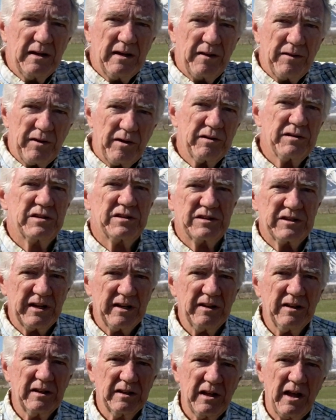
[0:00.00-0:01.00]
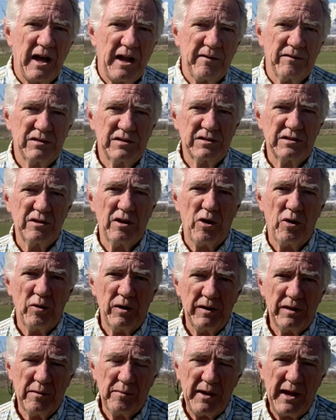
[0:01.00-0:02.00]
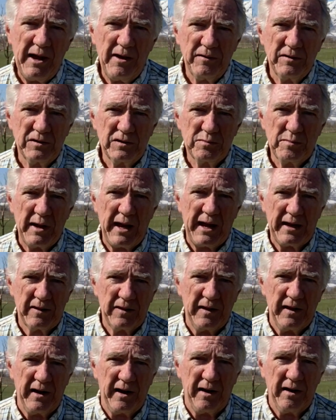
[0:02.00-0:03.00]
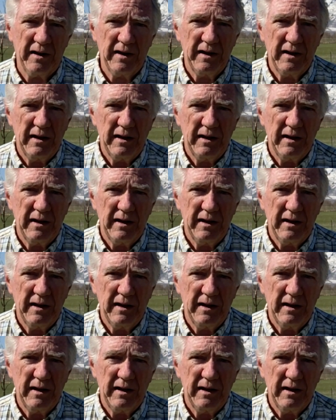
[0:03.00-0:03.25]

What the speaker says: there's still a lot of snow in the mountains back there,